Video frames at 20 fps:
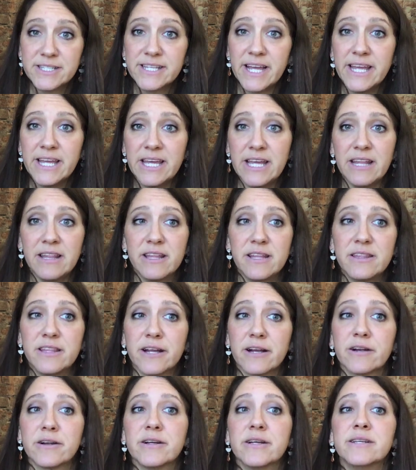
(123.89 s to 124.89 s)
psyche that
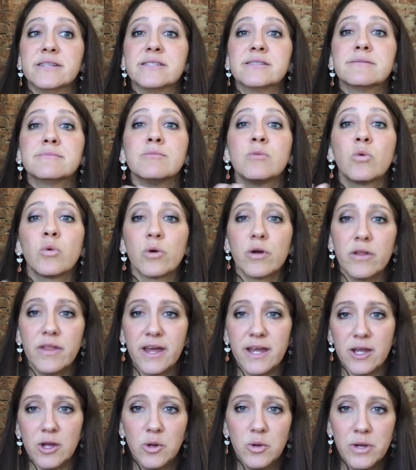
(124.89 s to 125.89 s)
there is more
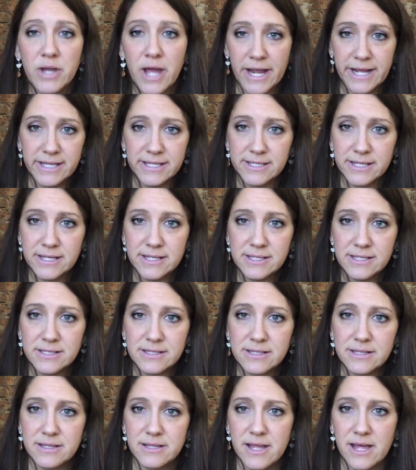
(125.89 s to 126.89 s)
that unites
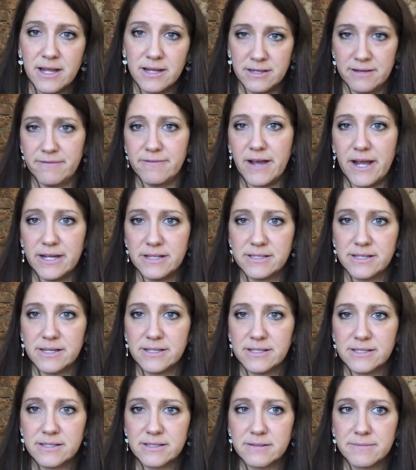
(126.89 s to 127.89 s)
us than divides
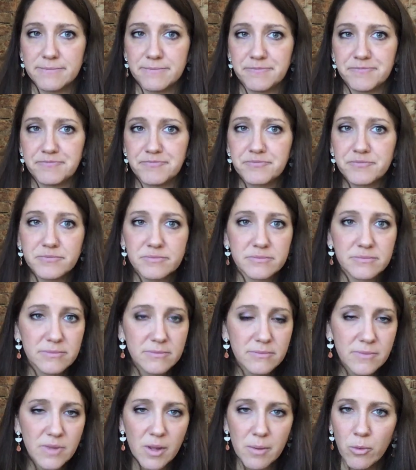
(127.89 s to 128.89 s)
us.
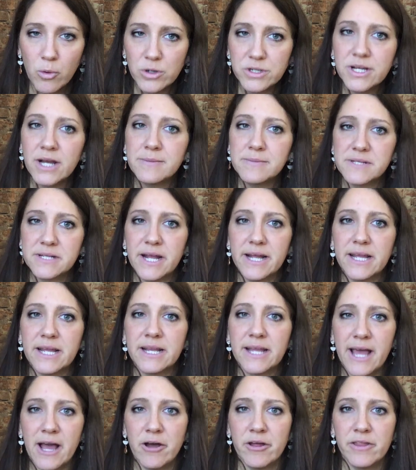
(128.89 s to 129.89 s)
More times than I
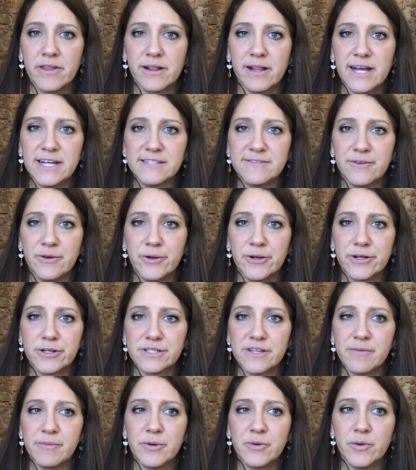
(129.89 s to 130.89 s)
can count in the last few
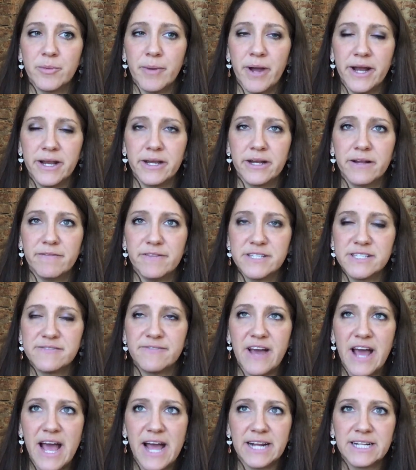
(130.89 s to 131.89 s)
years, I've been reminded of this
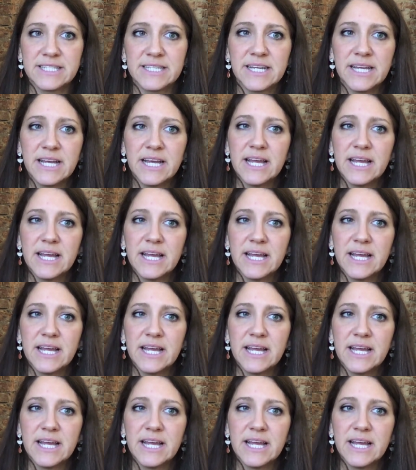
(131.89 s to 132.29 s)
fact,